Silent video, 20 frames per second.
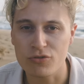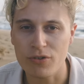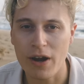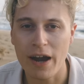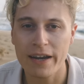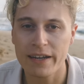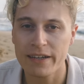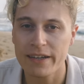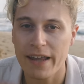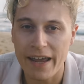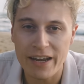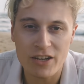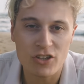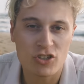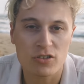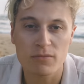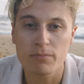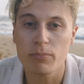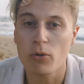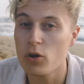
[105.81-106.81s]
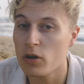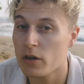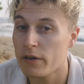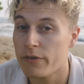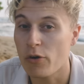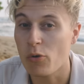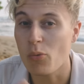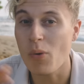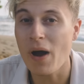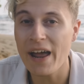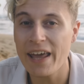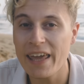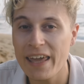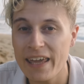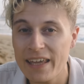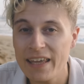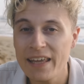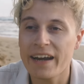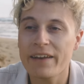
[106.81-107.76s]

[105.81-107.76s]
to ride an ancient board of Hawaii,